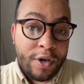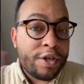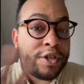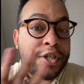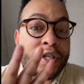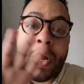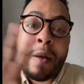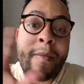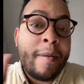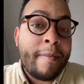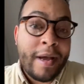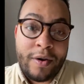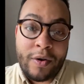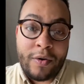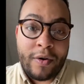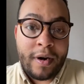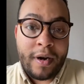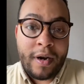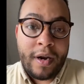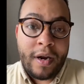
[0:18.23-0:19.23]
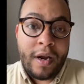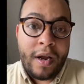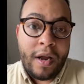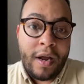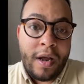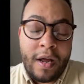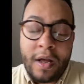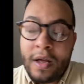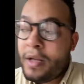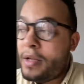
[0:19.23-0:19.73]
Showed up at my door.
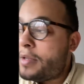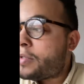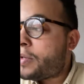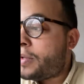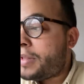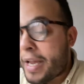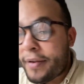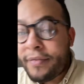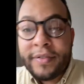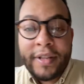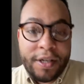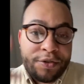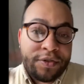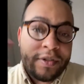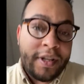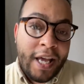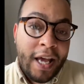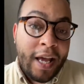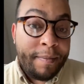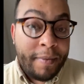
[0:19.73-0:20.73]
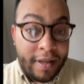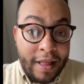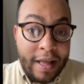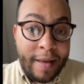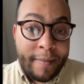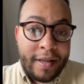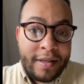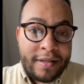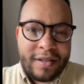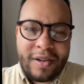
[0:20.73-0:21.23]
So life literally gave me
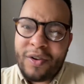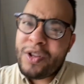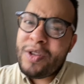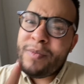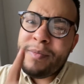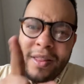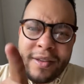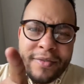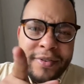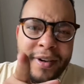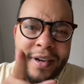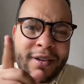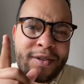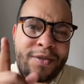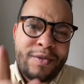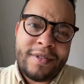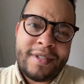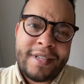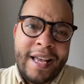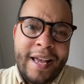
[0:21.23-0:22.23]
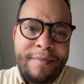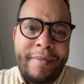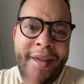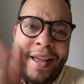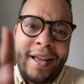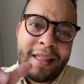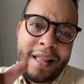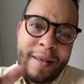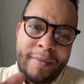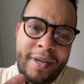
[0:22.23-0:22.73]
lemons. And all you motherfuckers who said
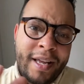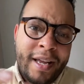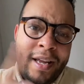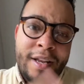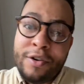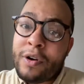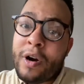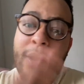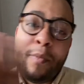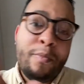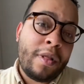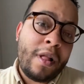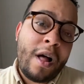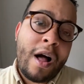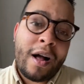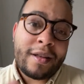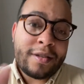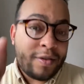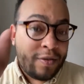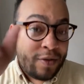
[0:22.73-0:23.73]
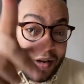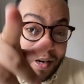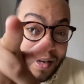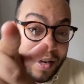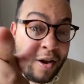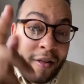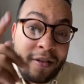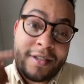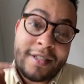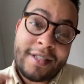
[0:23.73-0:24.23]
make lemonade, you're all blocked. So none of
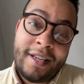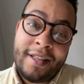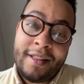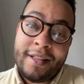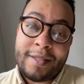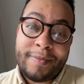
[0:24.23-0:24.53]
y'all have seen this